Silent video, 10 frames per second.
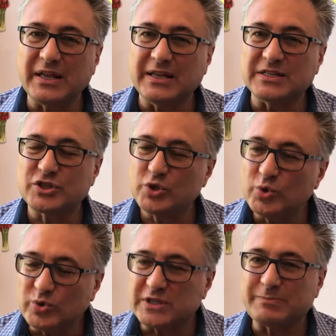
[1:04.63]
is
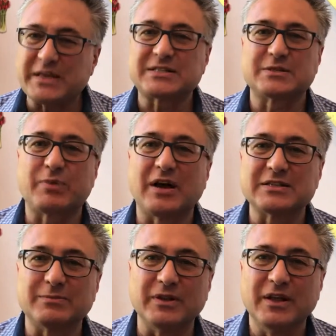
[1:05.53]
tuned as best as
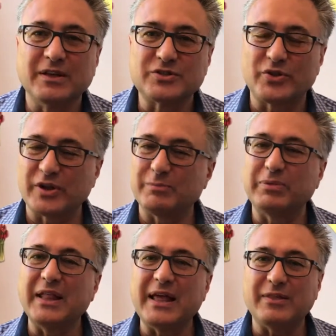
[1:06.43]
possible so that it can
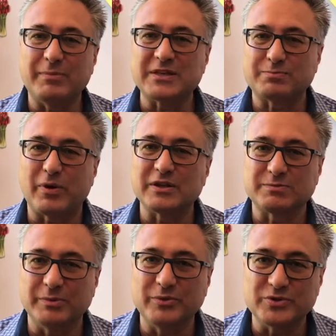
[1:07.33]
play the best
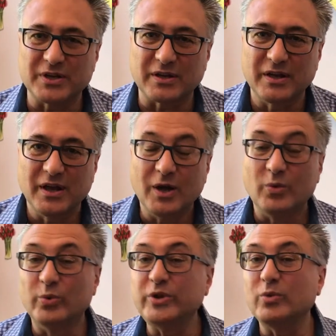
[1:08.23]
possible music?
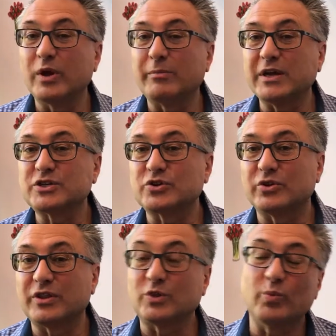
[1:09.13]
Wouldn't you want to make
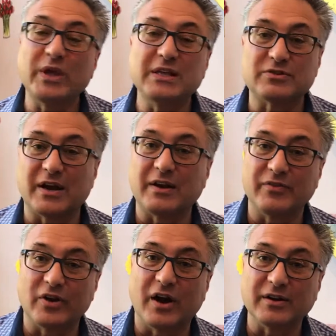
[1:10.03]
sure that the weeds are out of
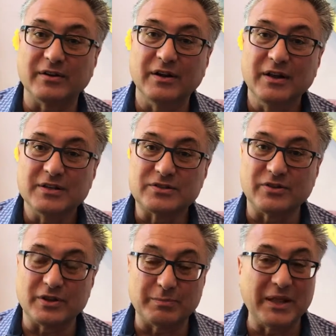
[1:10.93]
your garden so
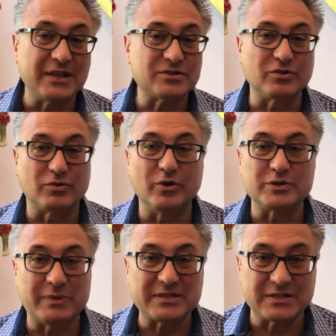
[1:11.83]
that the plants can grow
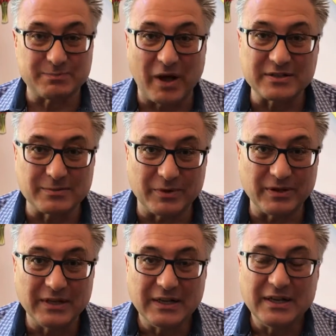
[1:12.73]
as best as
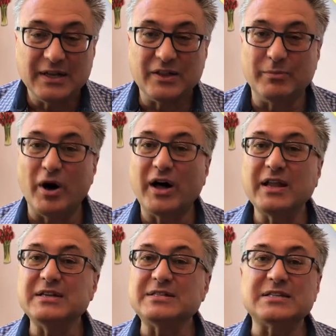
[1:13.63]
possible? The
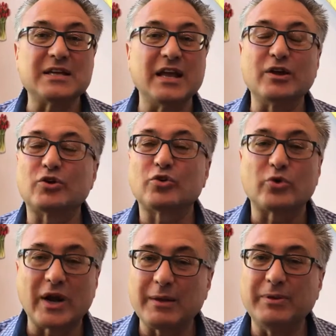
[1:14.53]
body is this
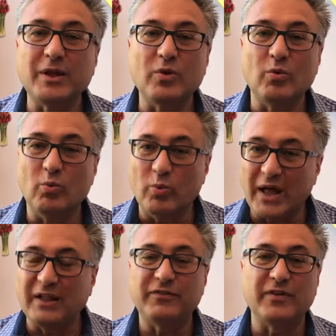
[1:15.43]
incredibly
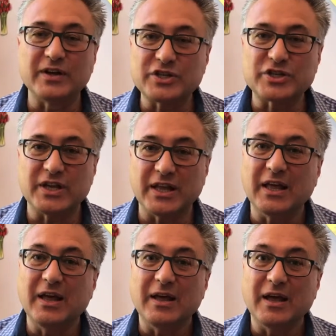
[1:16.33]
well functioning